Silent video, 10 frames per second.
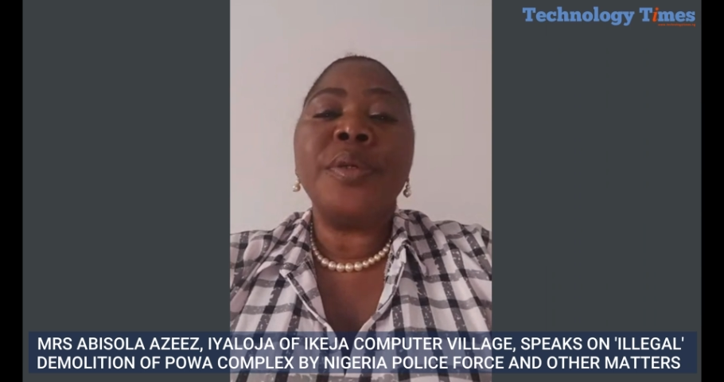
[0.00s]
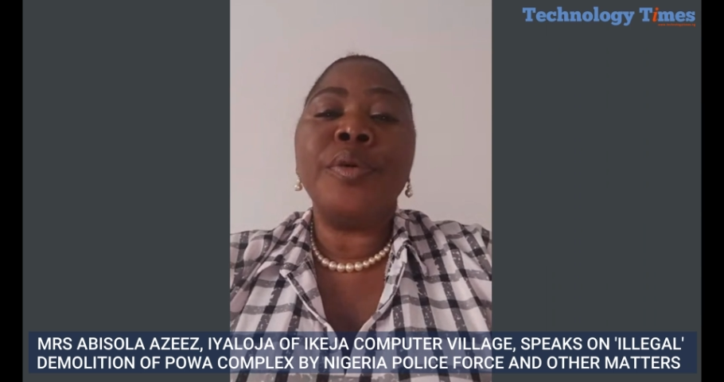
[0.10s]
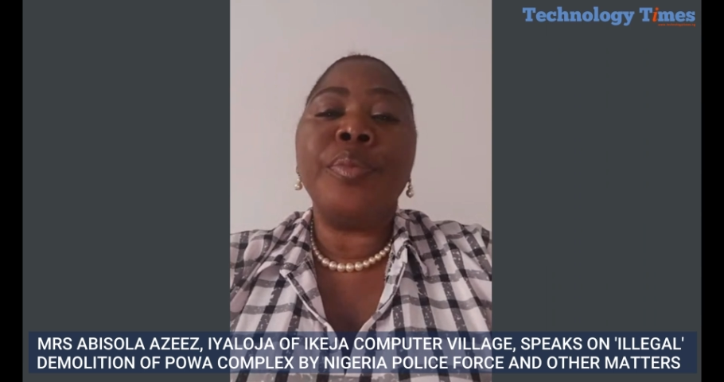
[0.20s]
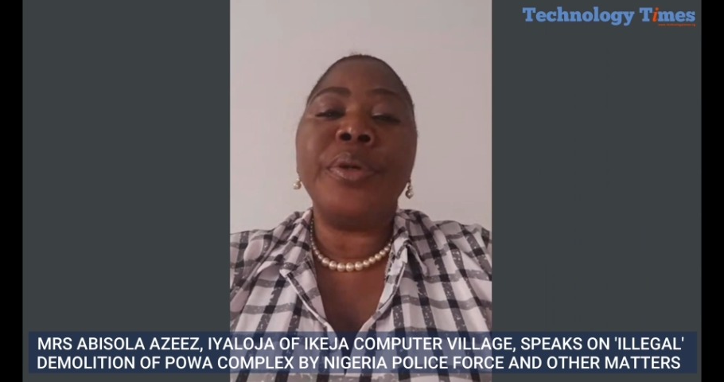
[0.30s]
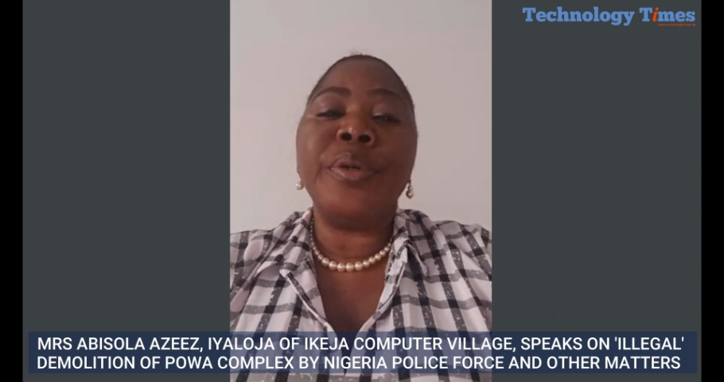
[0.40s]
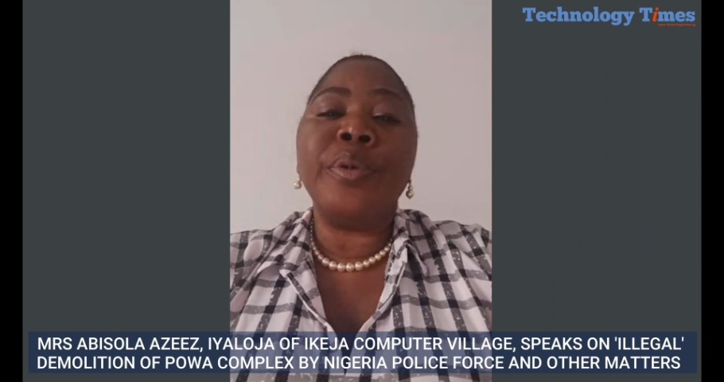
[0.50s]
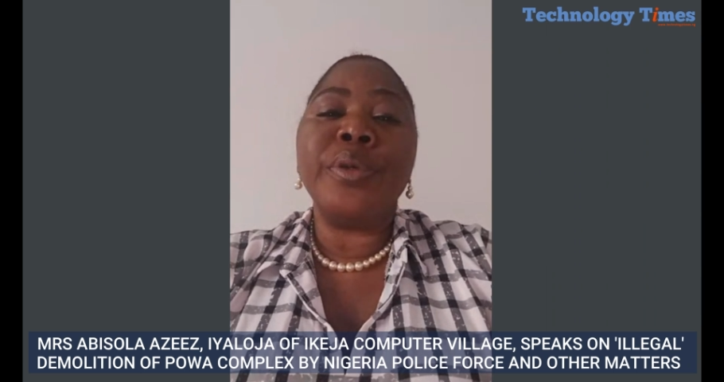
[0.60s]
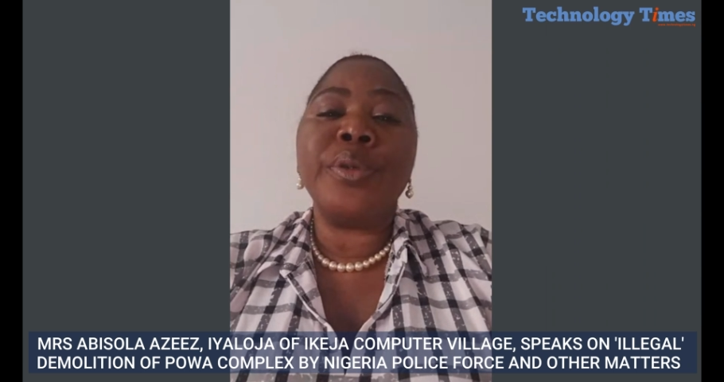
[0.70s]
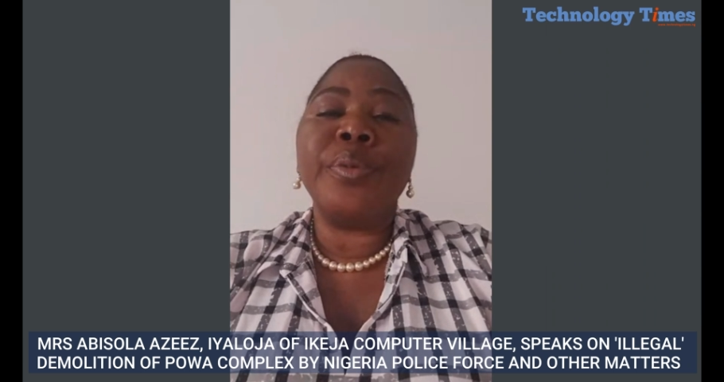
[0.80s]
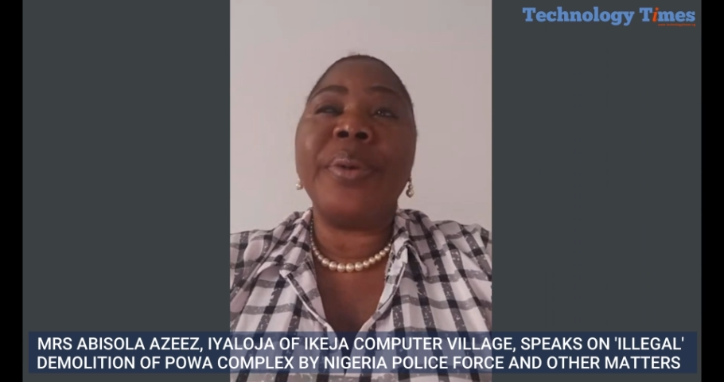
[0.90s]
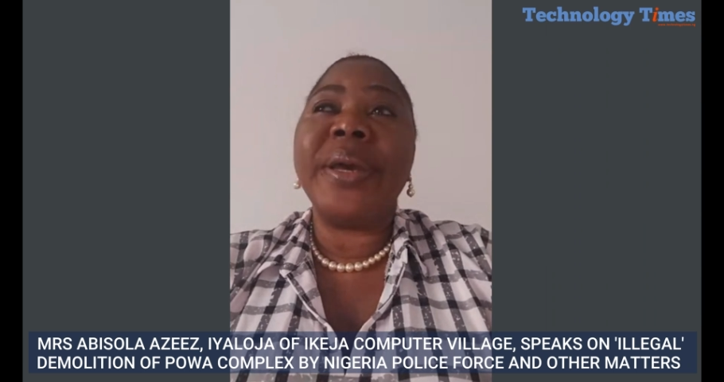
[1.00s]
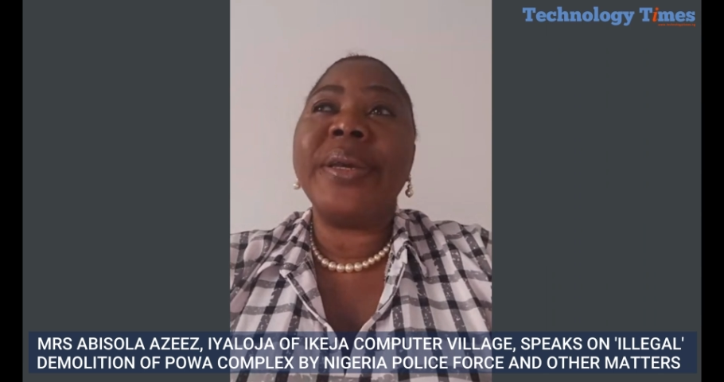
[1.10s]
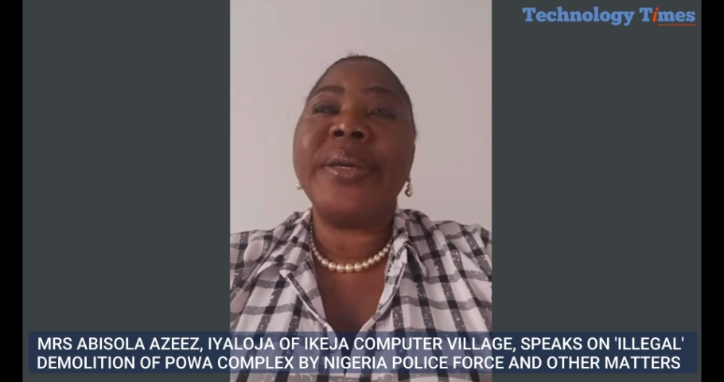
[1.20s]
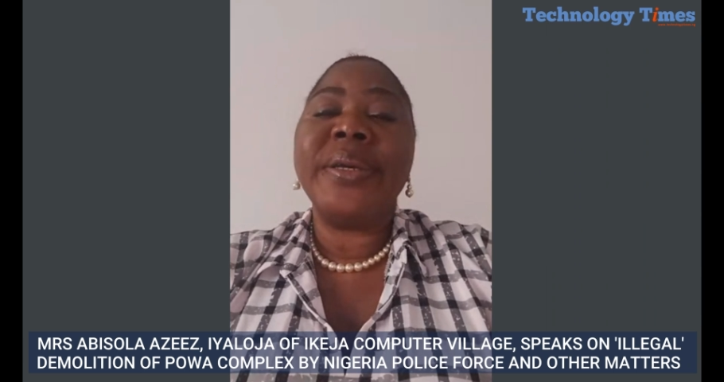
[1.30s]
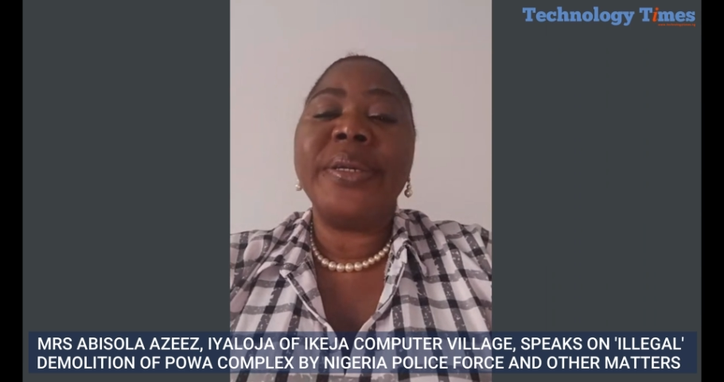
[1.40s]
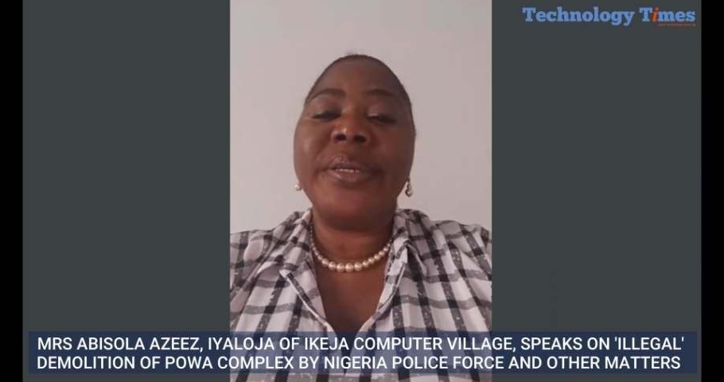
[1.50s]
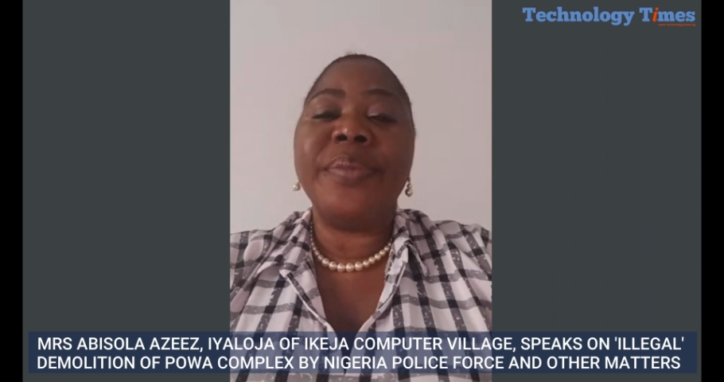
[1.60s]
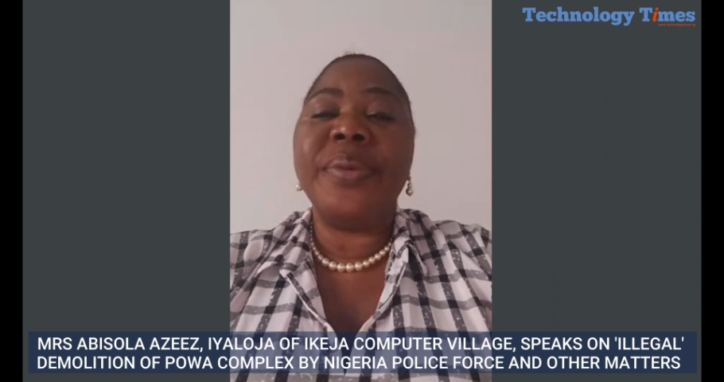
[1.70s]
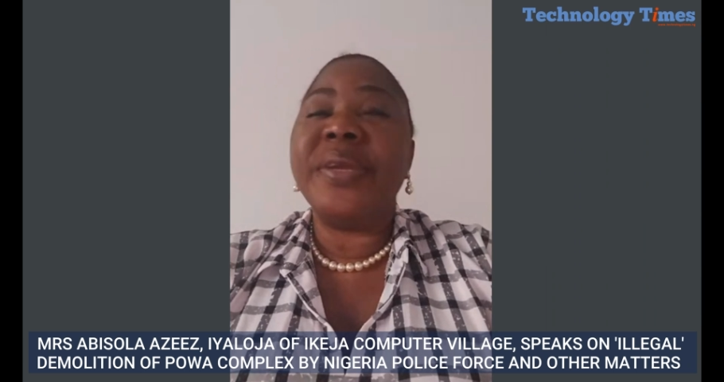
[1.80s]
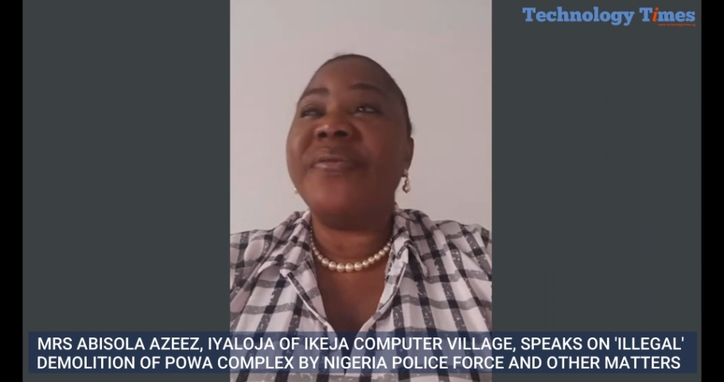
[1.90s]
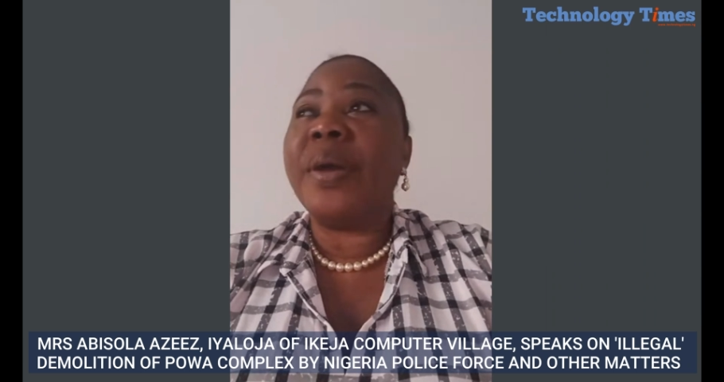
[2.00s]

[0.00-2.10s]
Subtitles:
nobody wants to buy. They believe